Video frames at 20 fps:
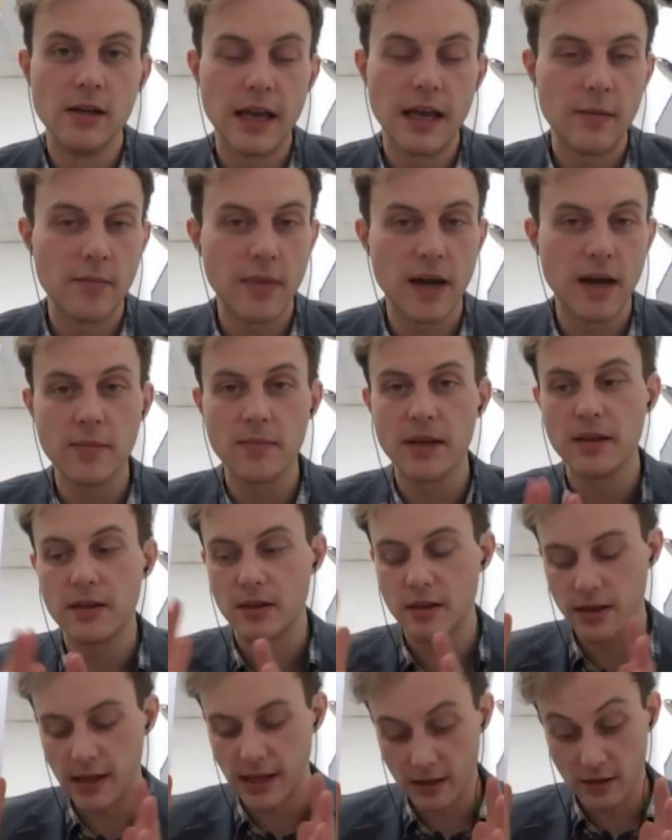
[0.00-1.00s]
It might be
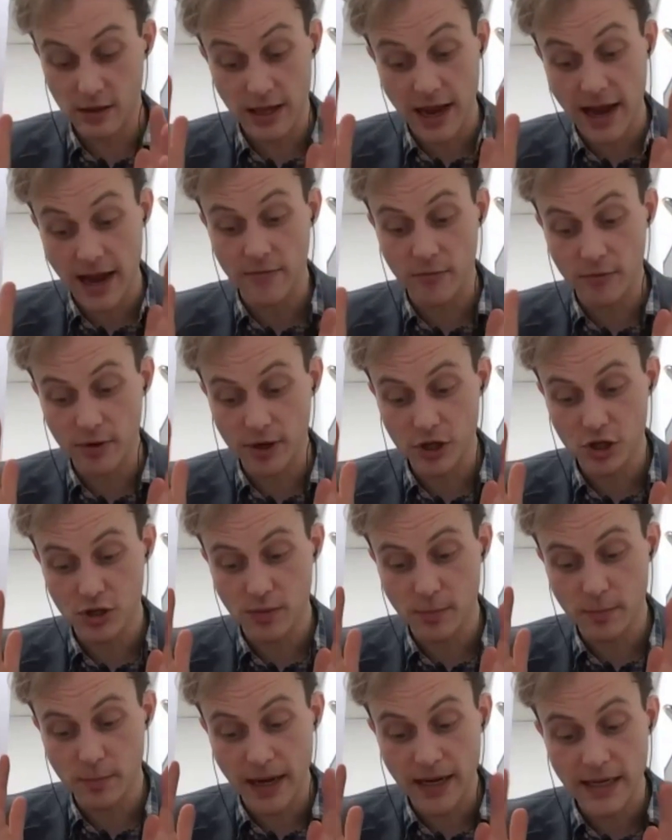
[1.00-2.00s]
that the average
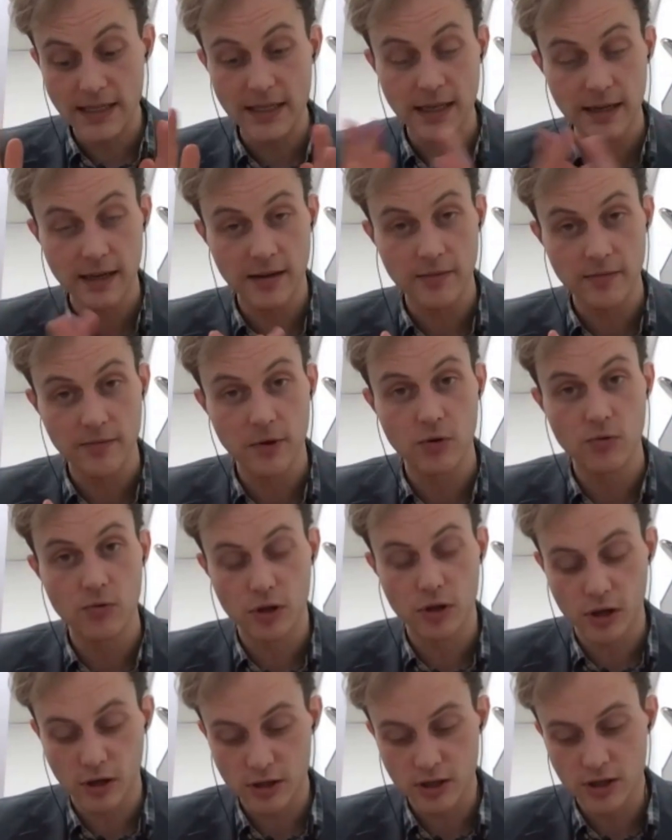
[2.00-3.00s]
basic
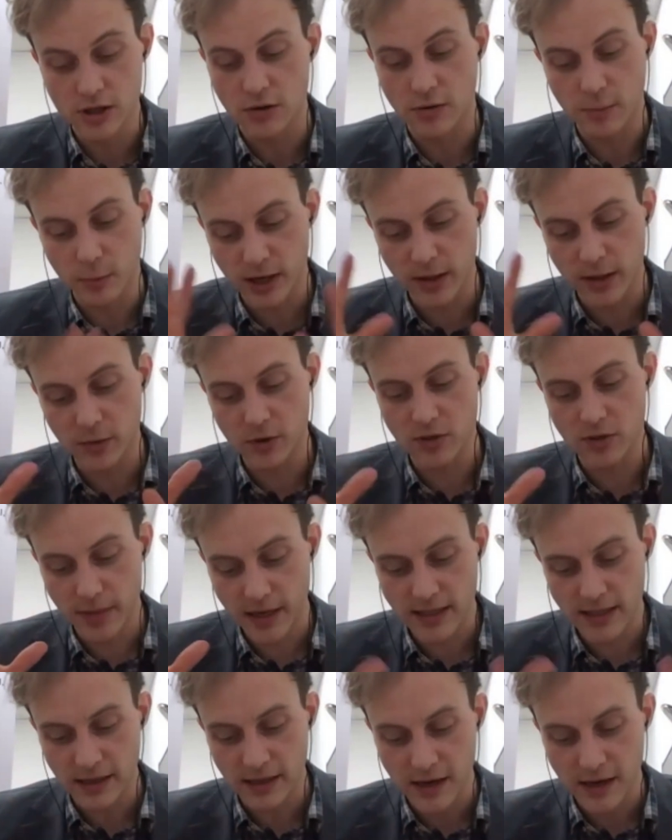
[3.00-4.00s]
funeral cost, sorry, we keep using
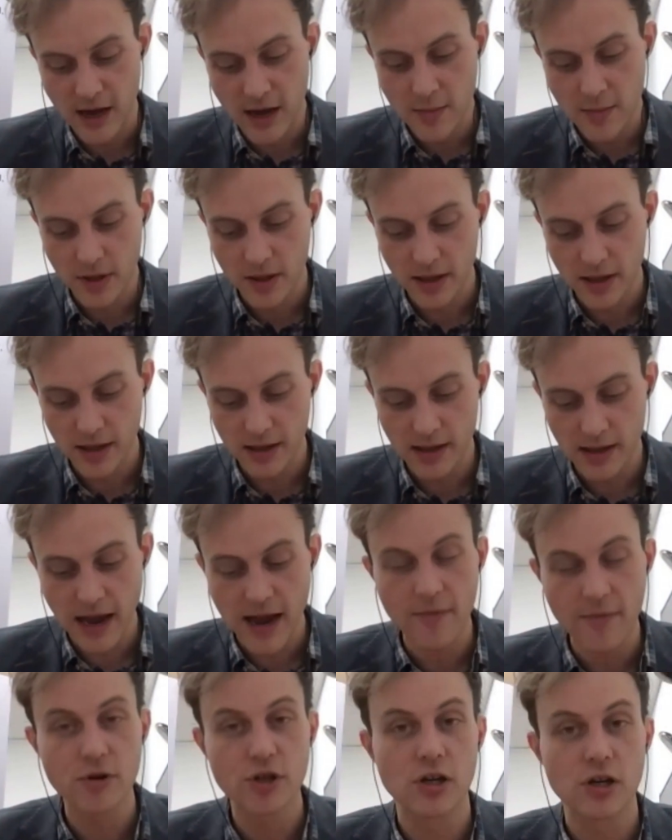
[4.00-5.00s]
basic, but the
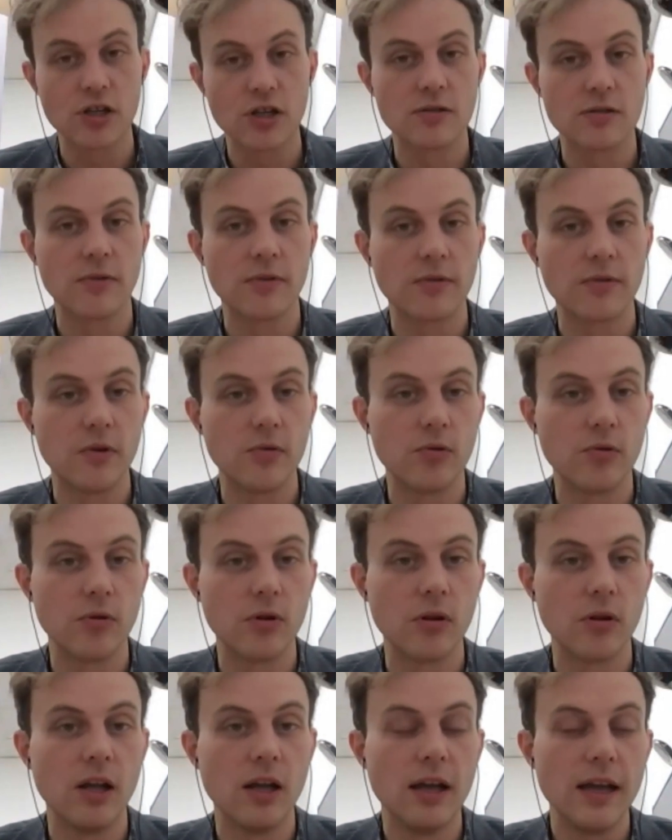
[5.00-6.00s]
average cost of a
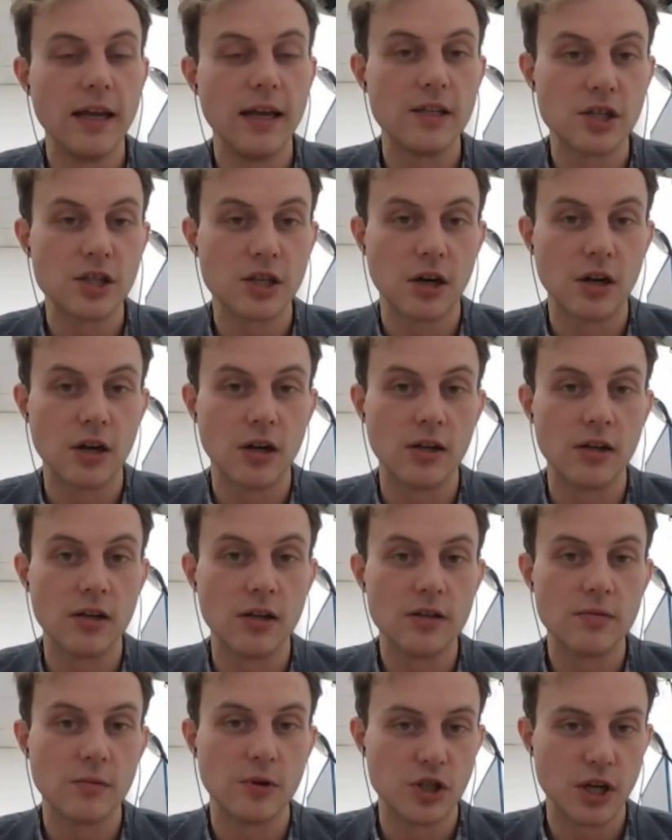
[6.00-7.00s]
funeral in
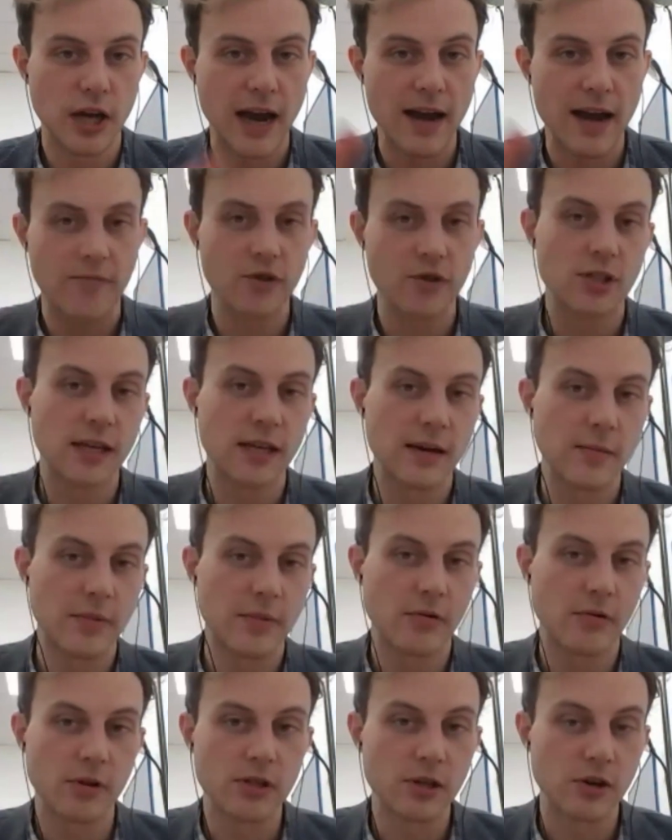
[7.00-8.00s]
Scotland, which averages out
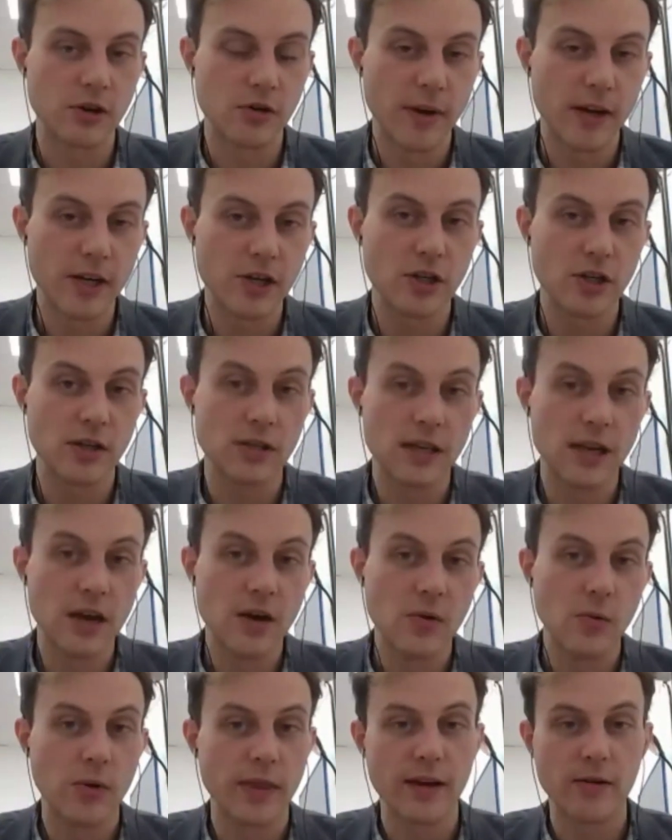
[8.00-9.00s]
burials and cremations
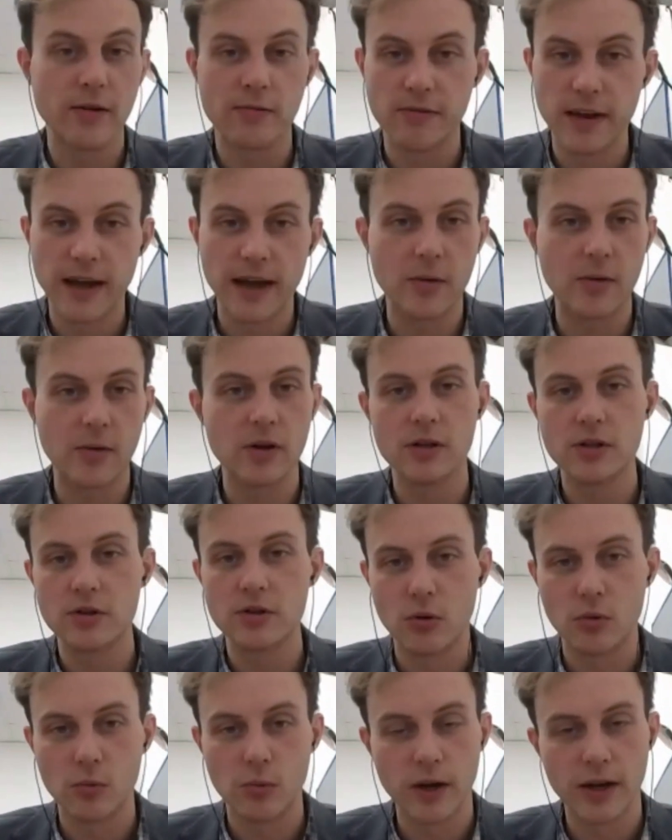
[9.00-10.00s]
without flowers
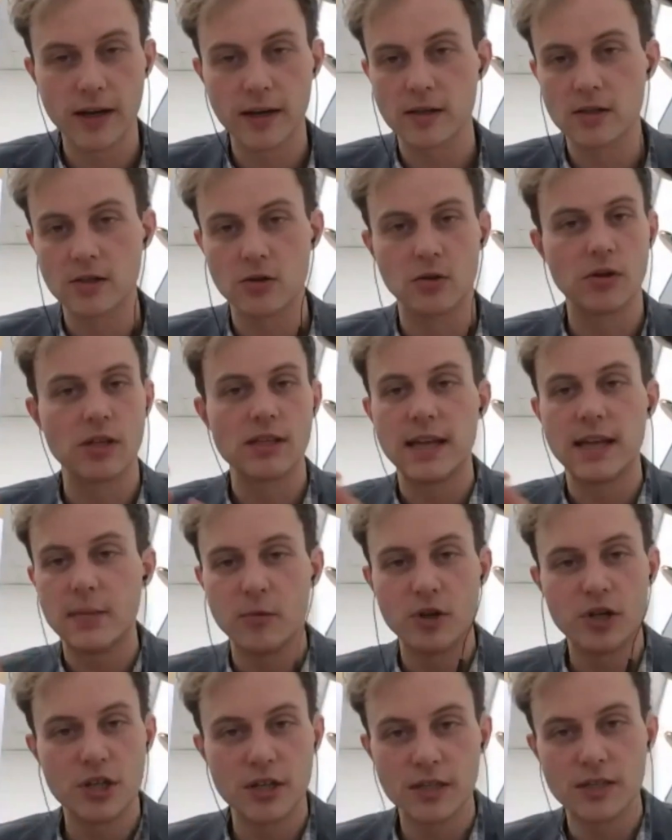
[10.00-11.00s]
or wakes or the
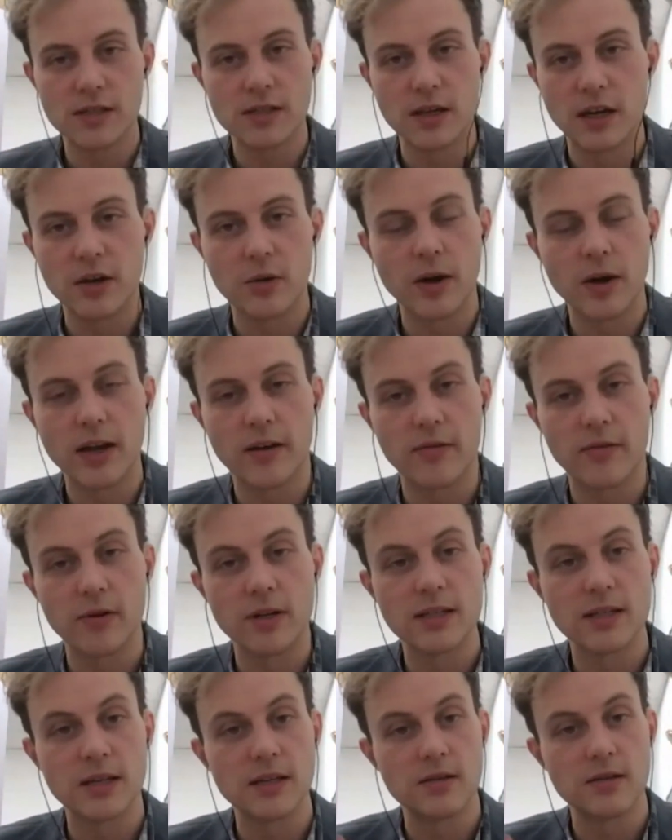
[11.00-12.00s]
sandwiches at a wake, for
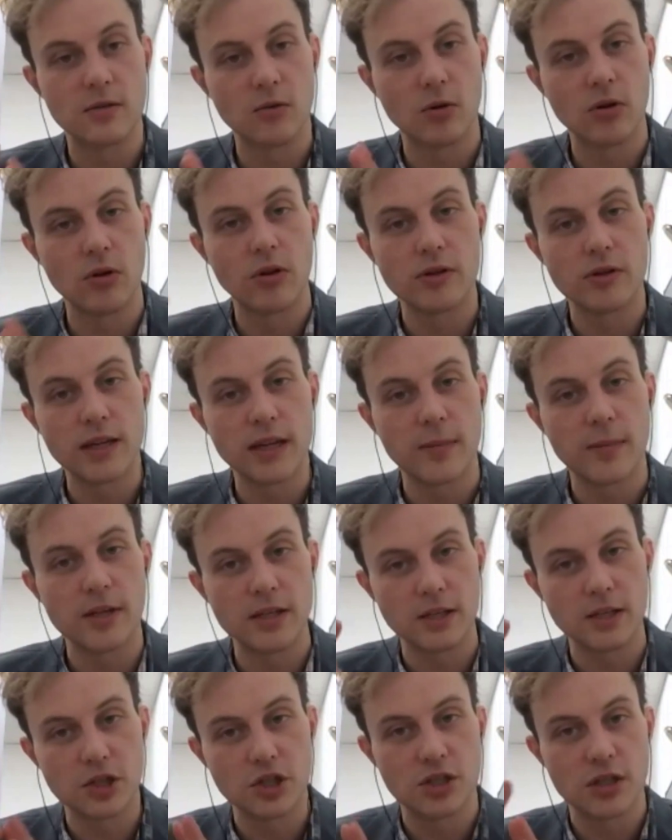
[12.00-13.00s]
instance, all of those
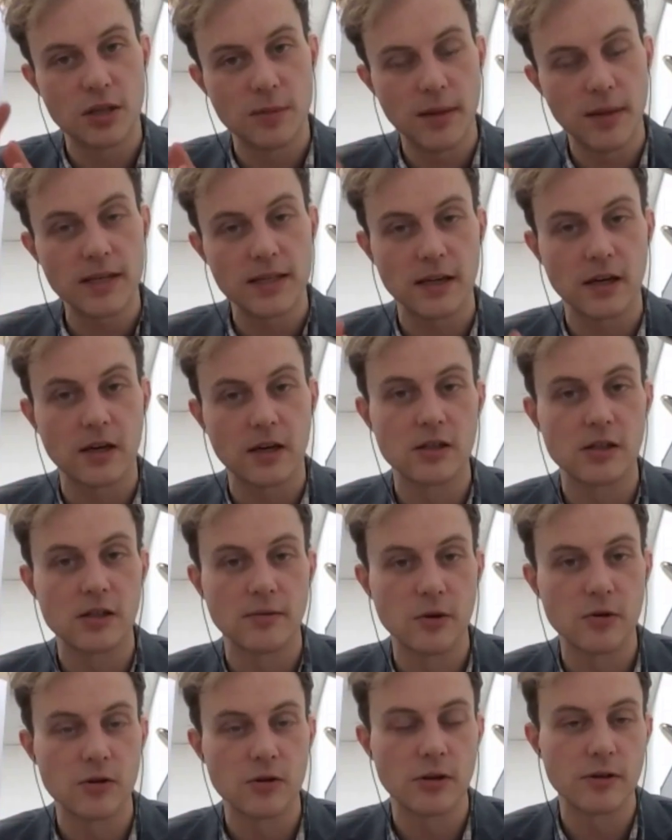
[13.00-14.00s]
elements, it's just the basic cost the
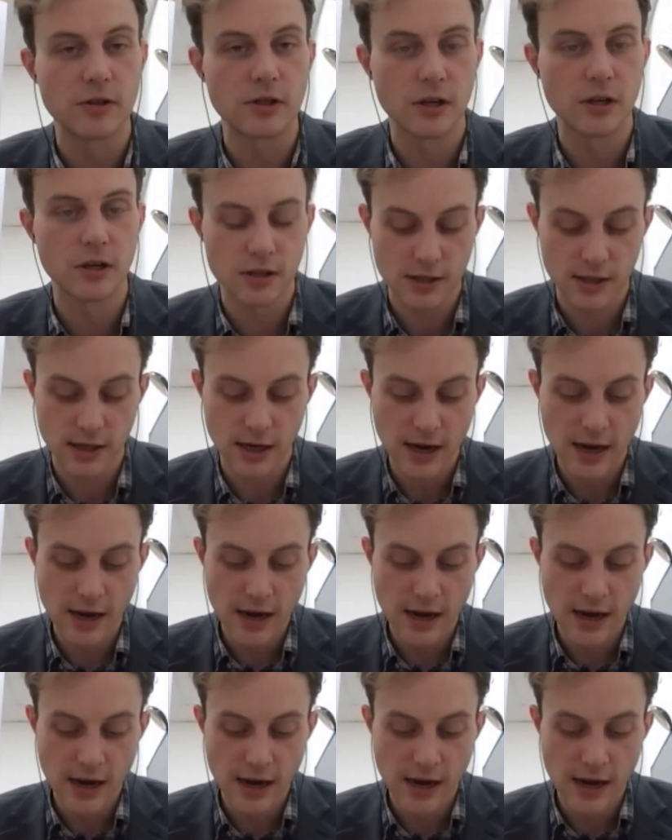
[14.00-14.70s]
funeral director costs.